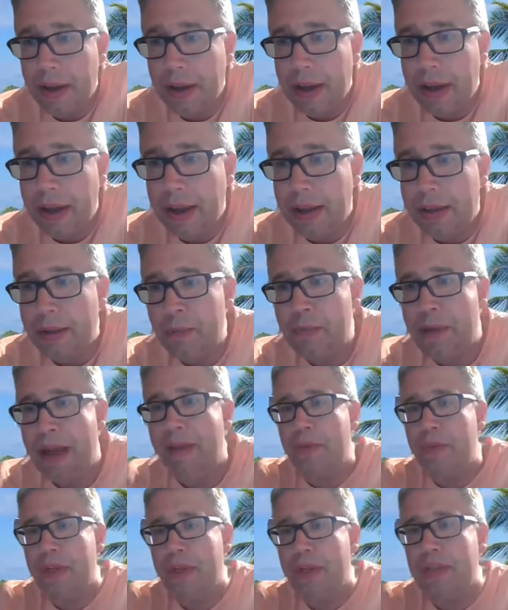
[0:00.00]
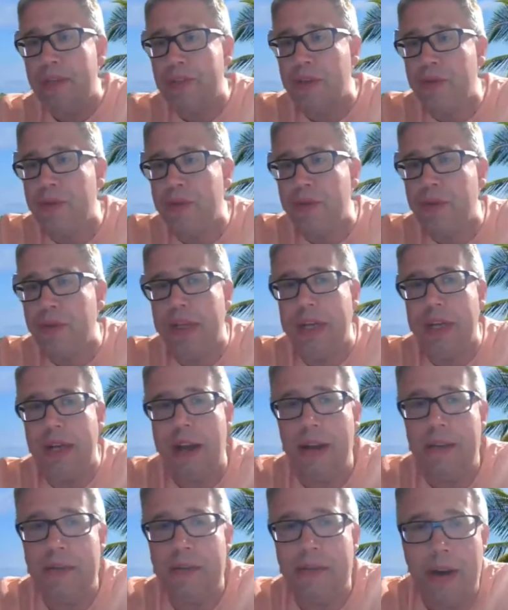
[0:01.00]
The Paddy Richter tuning,
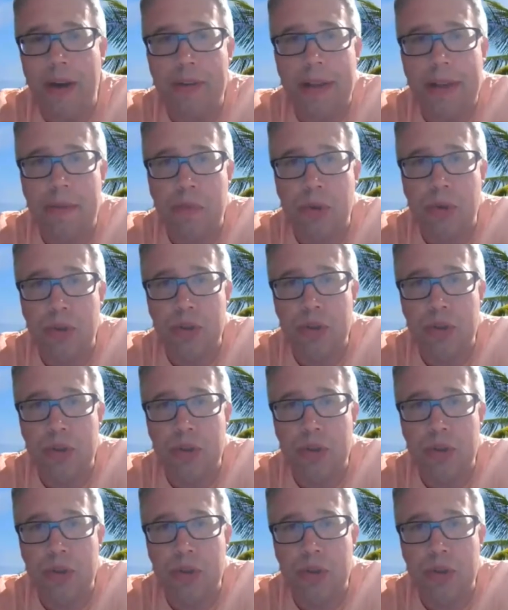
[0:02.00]
I tried that one